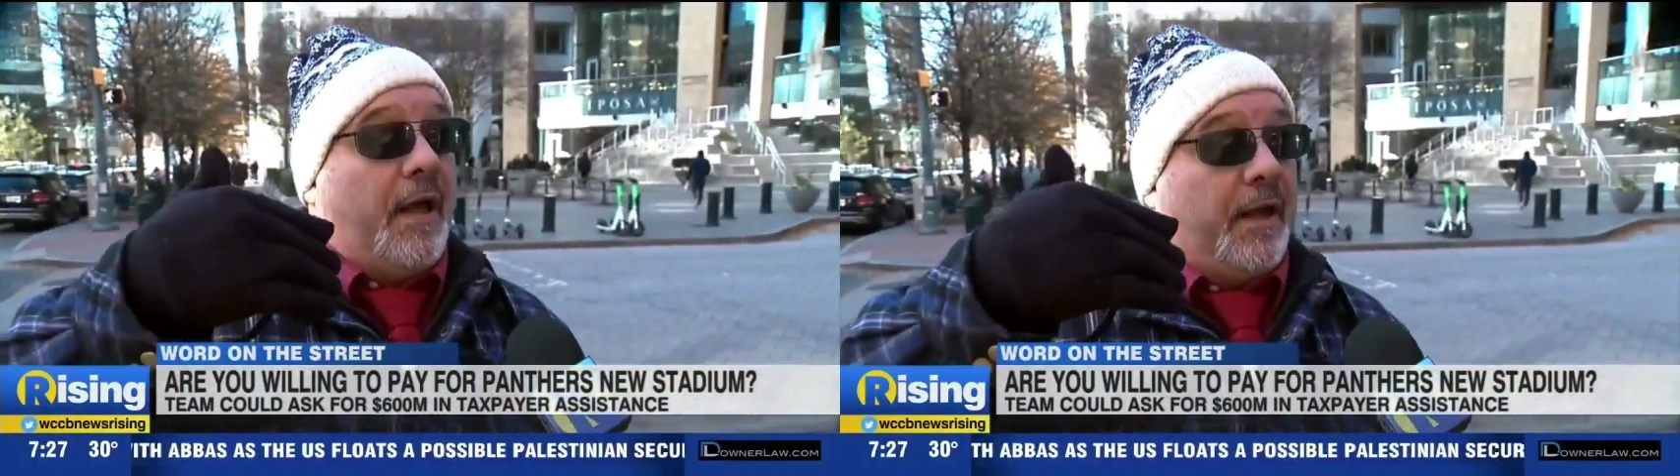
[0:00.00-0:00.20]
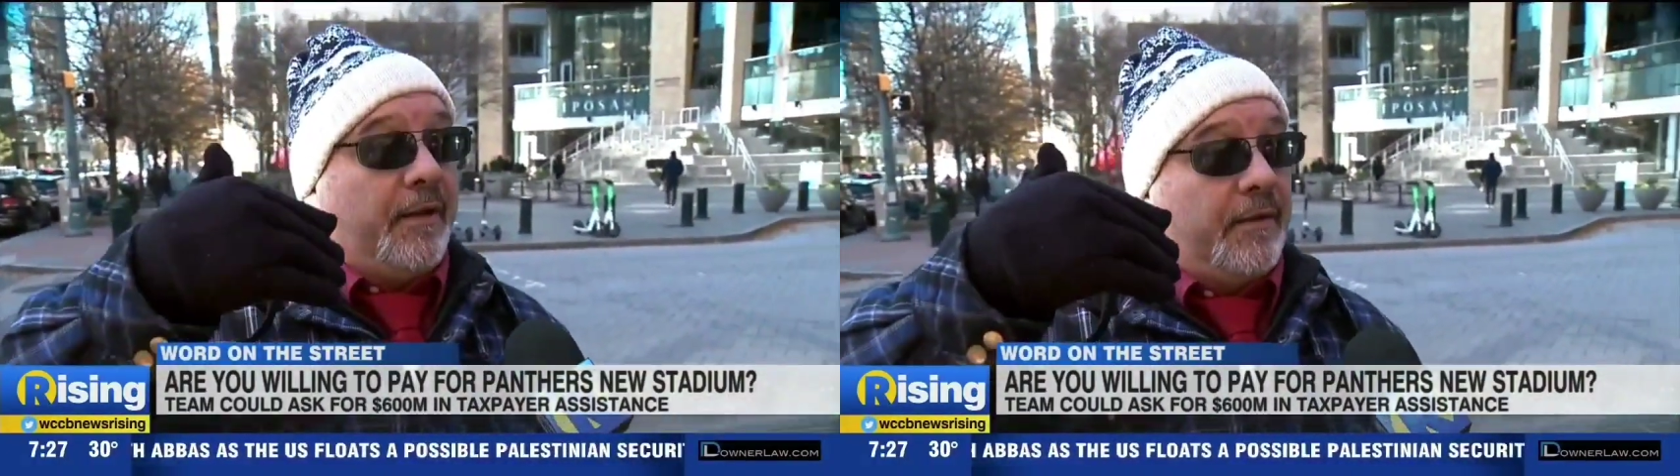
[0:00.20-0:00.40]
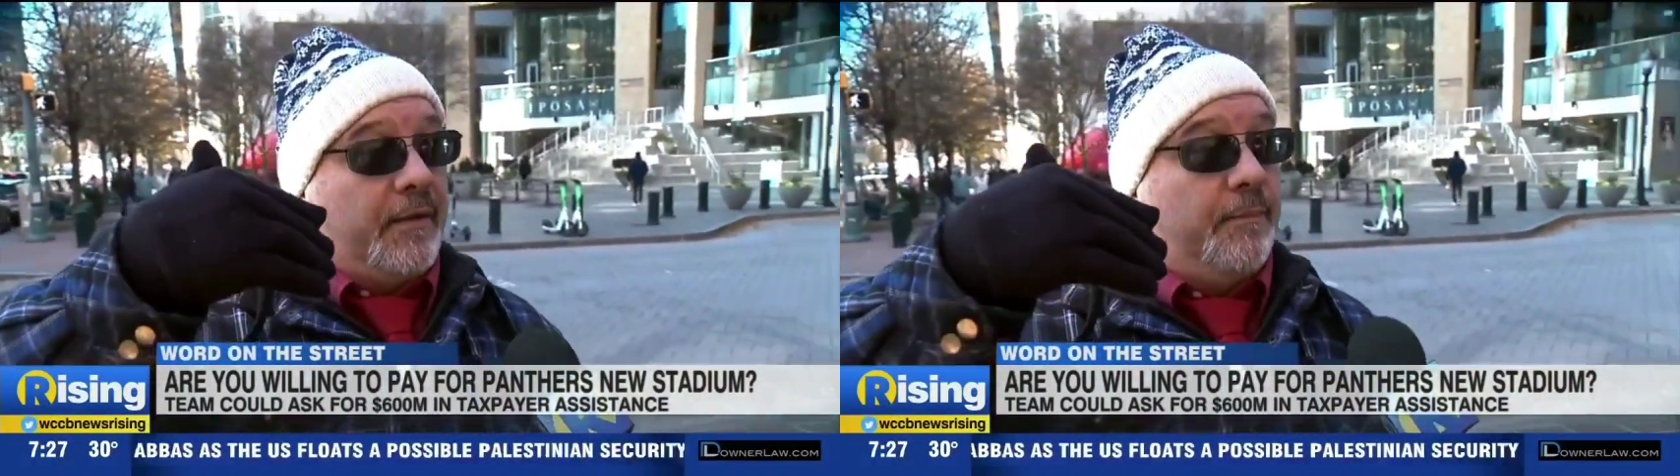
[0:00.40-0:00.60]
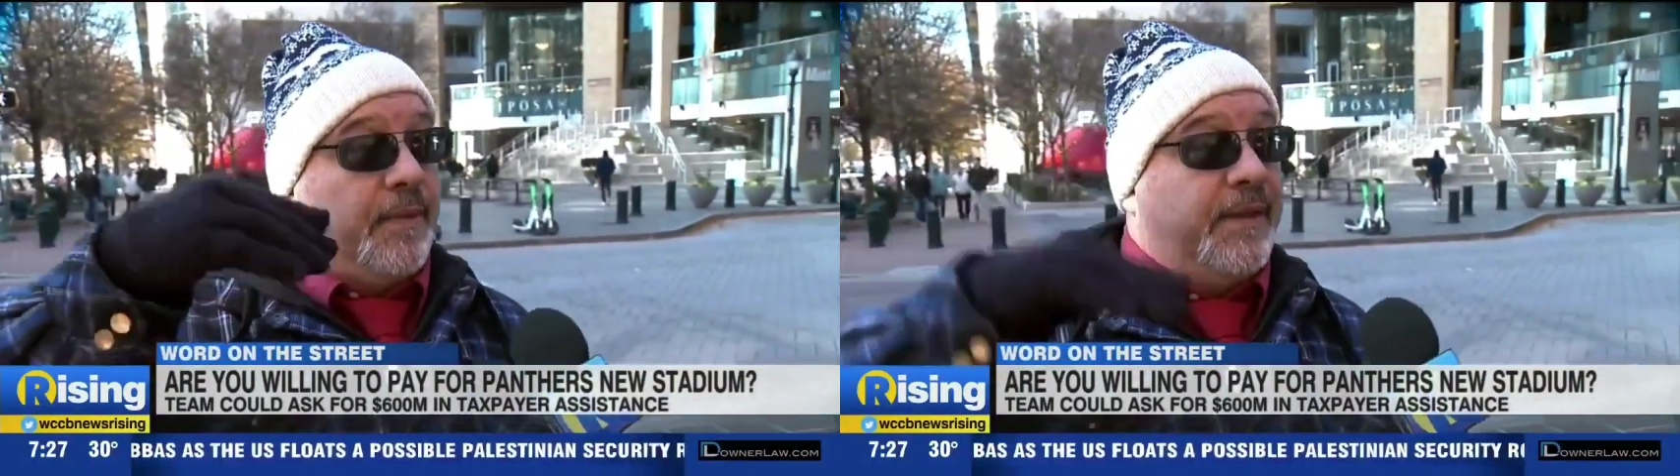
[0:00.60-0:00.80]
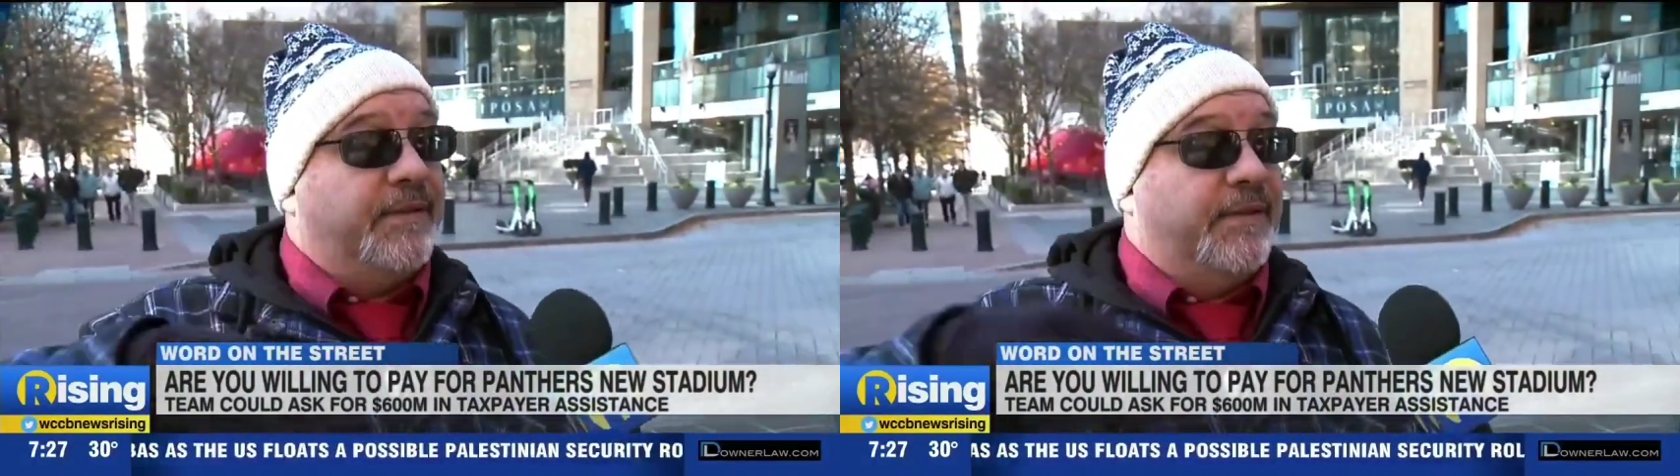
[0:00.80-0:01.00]
and
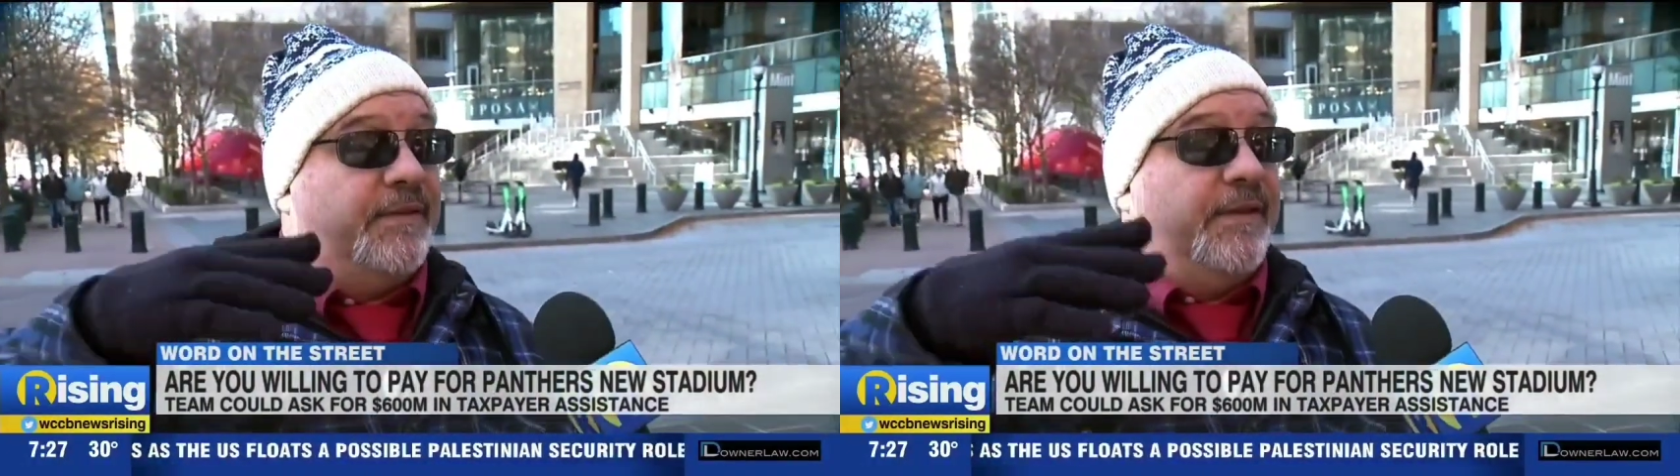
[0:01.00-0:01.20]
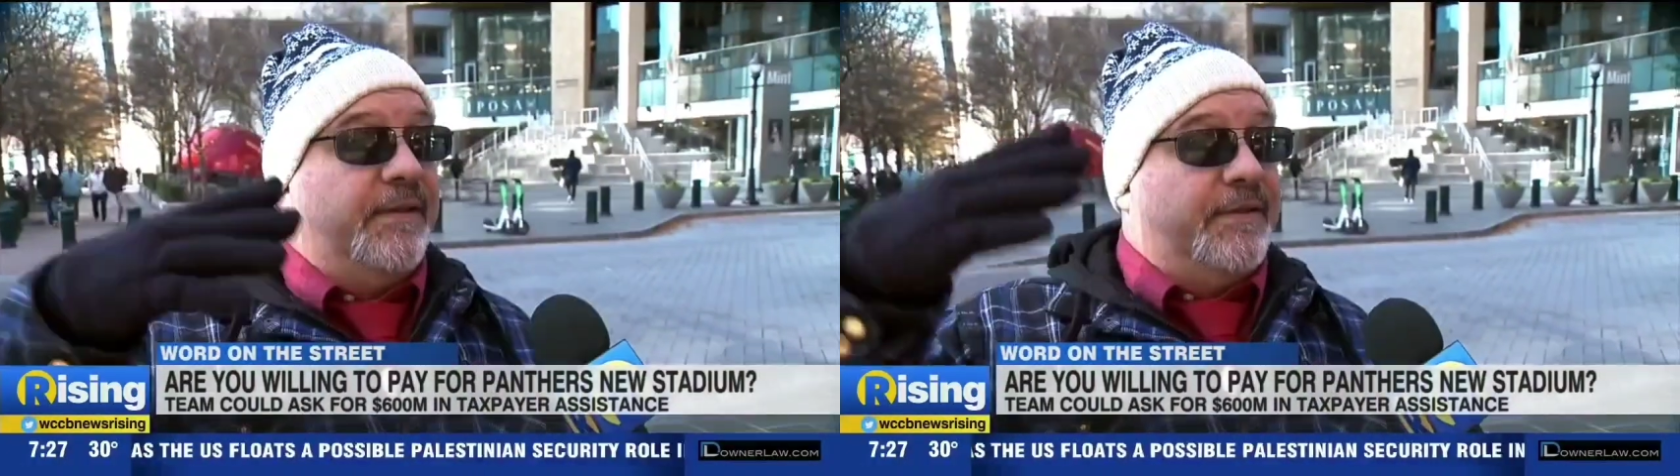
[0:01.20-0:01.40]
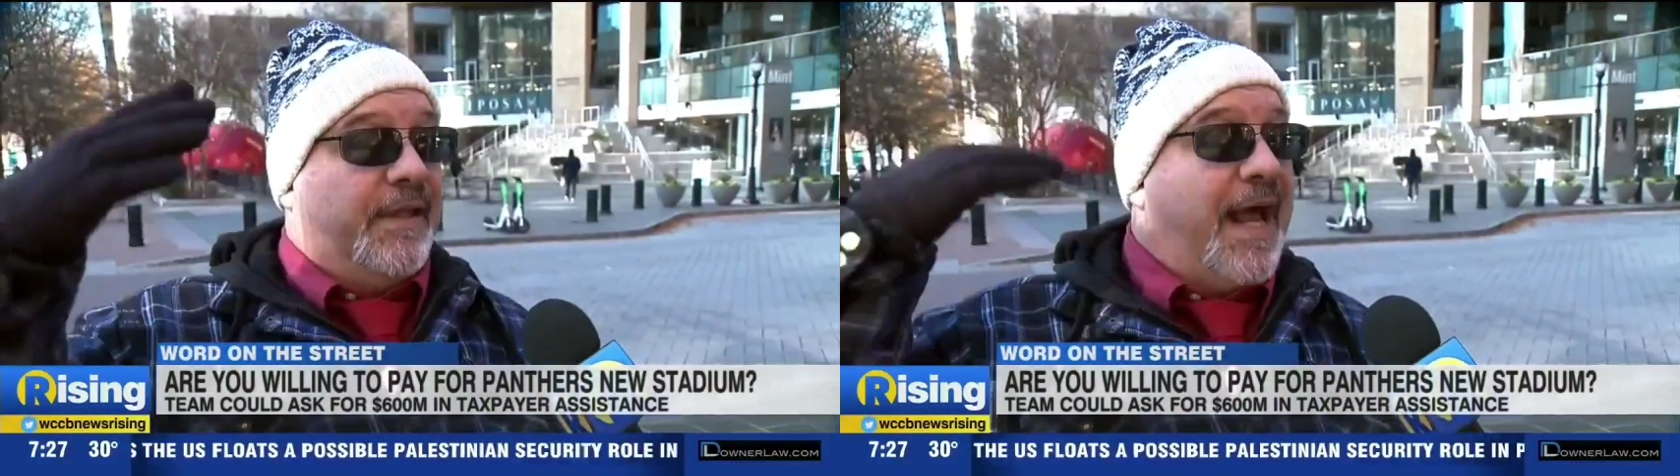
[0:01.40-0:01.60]
businesses